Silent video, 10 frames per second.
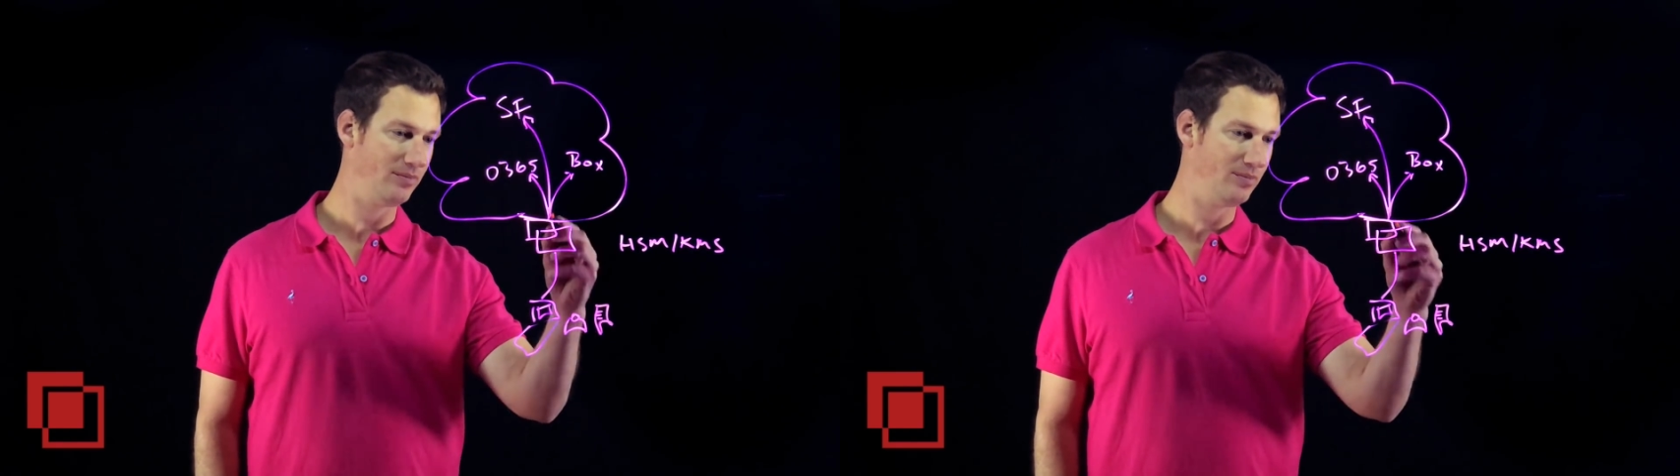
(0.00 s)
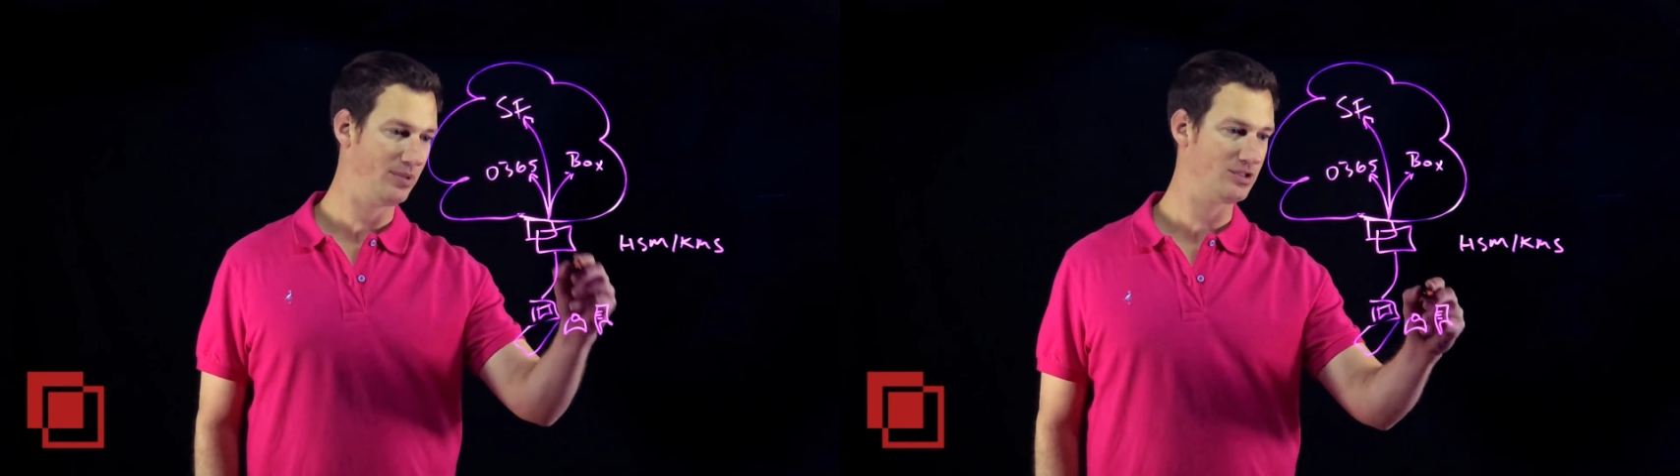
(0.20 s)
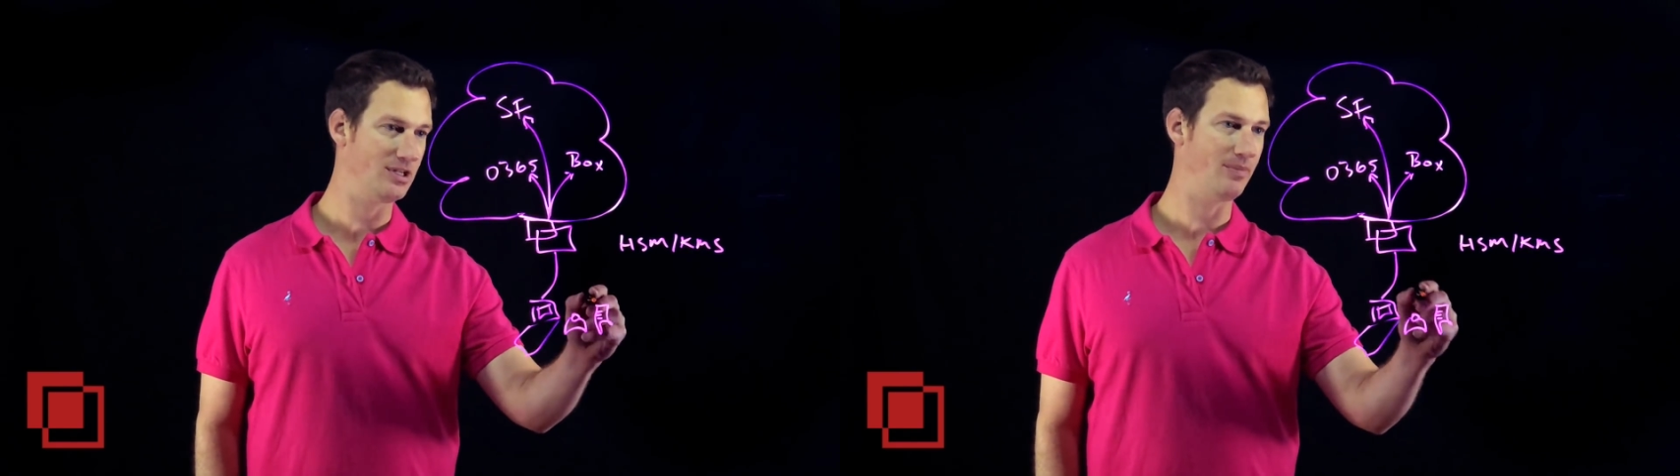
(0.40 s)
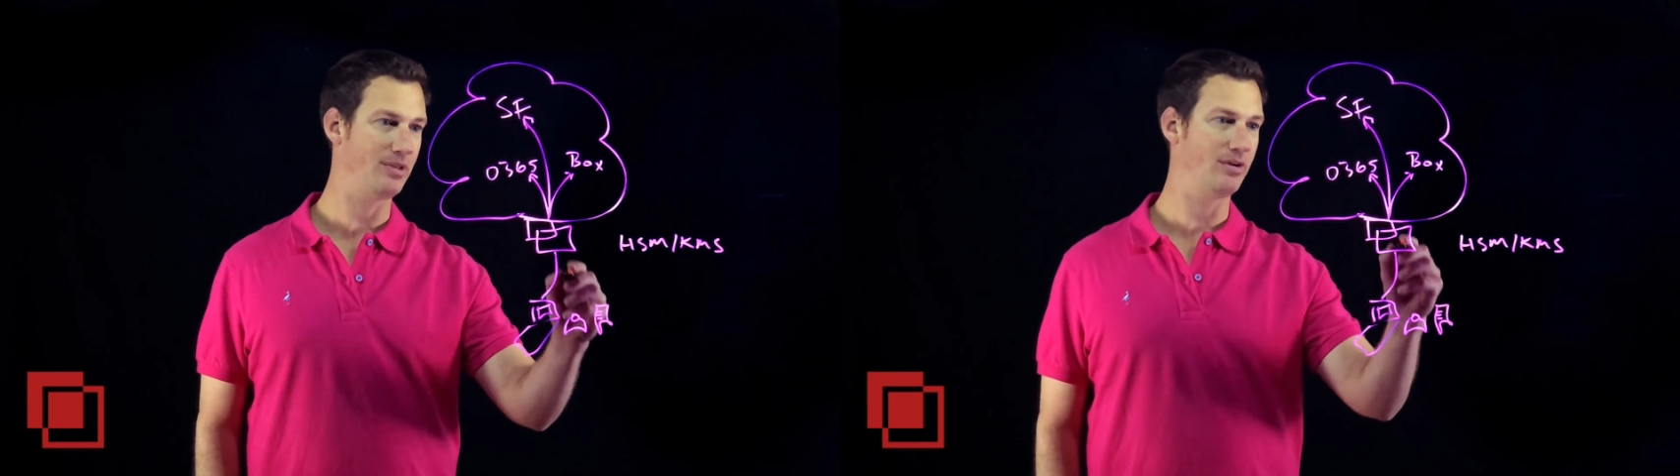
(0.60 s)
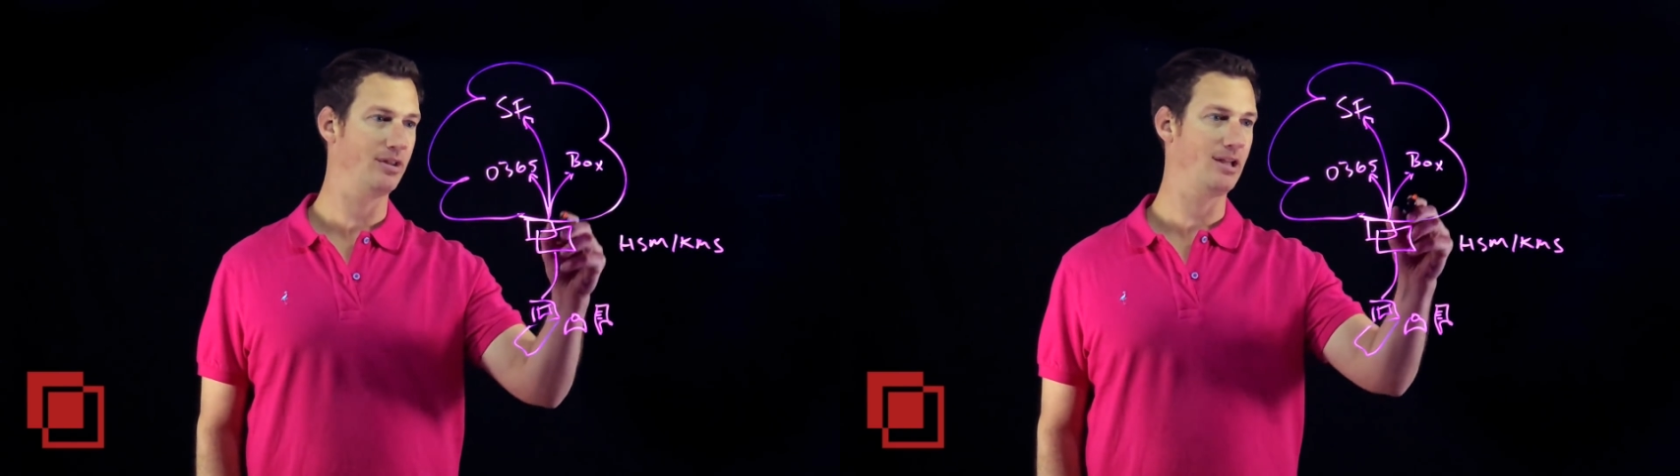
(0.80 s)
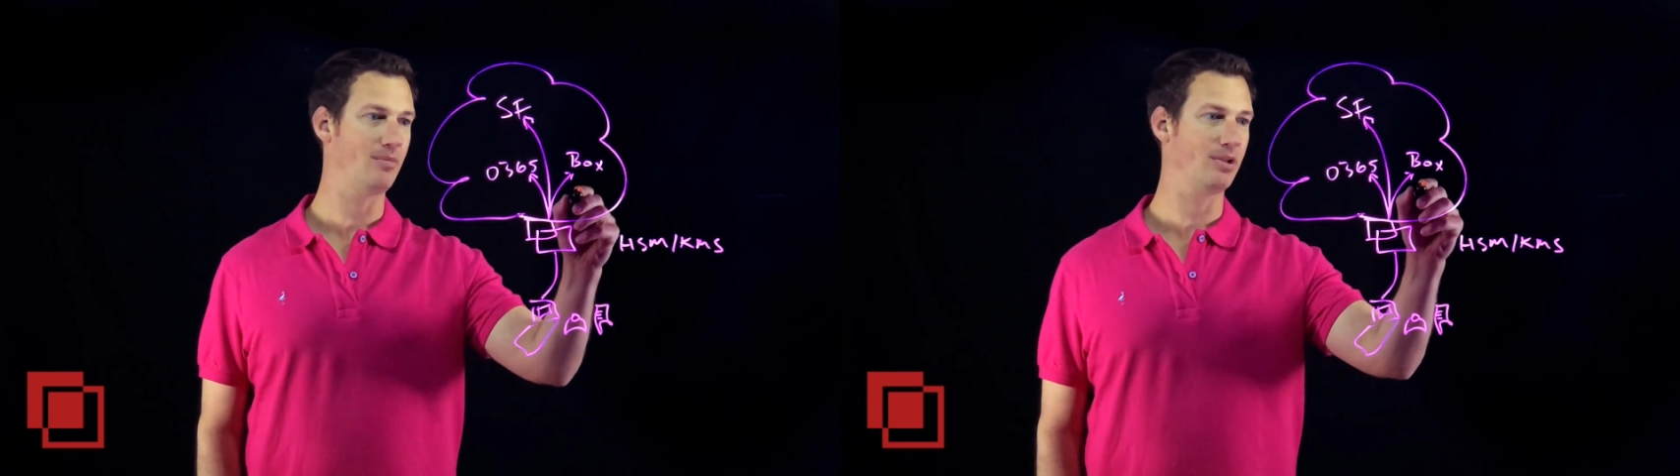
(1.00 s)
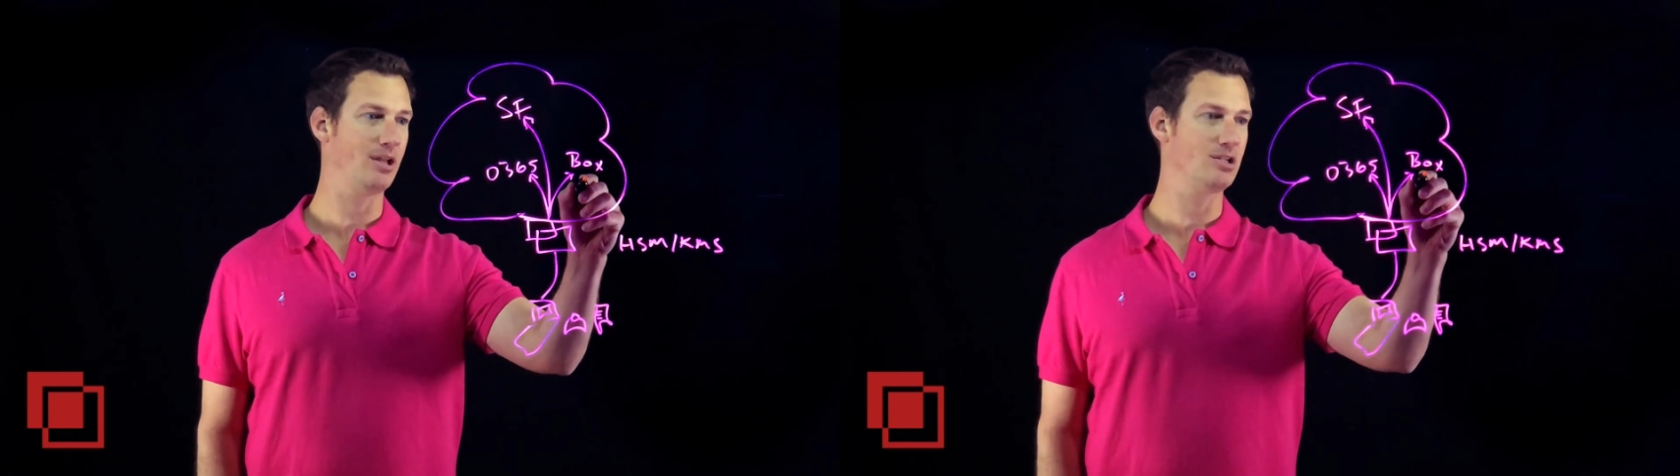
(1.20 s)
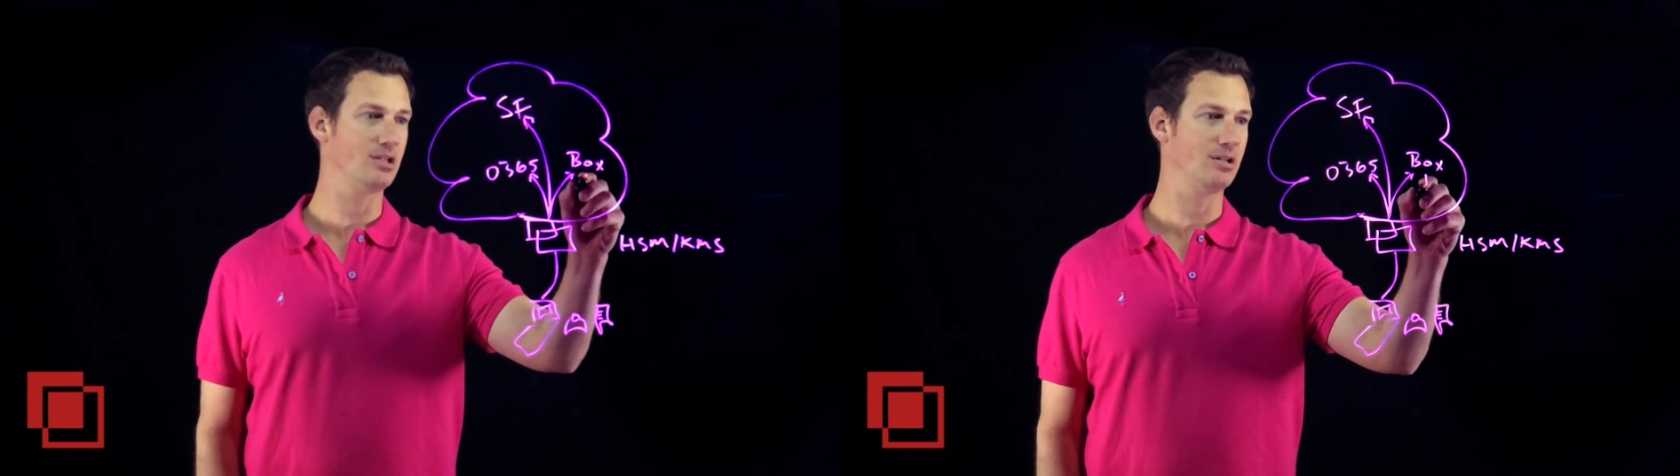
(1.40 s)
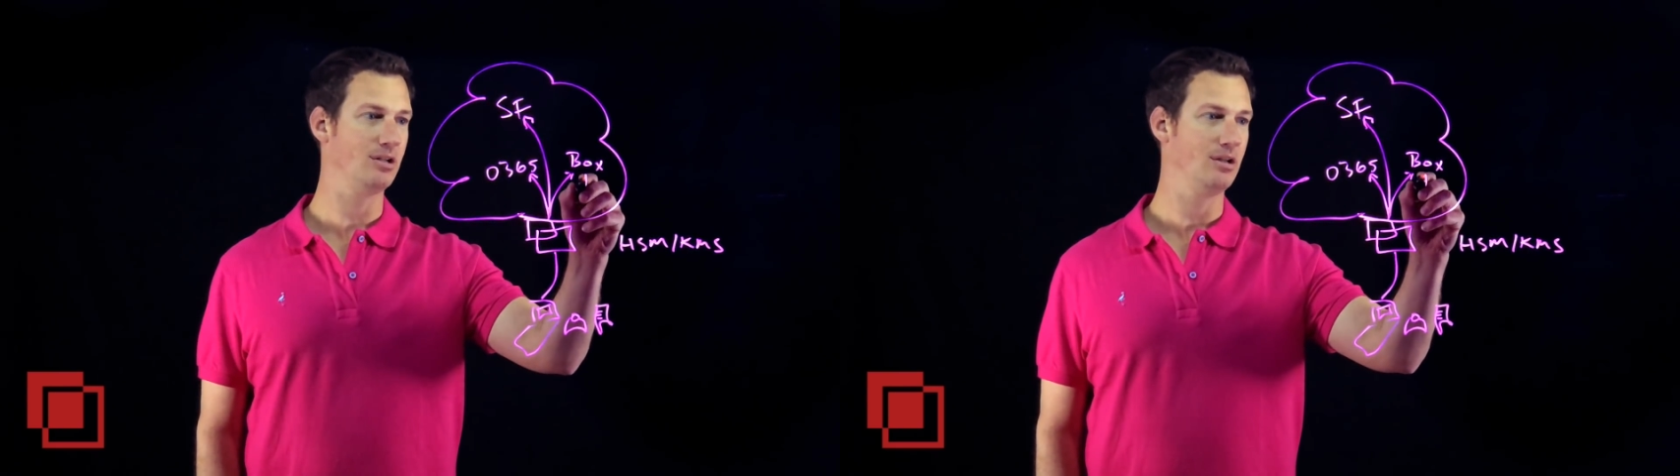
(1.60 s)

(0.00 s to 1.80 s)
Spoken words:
puts it up there in the application,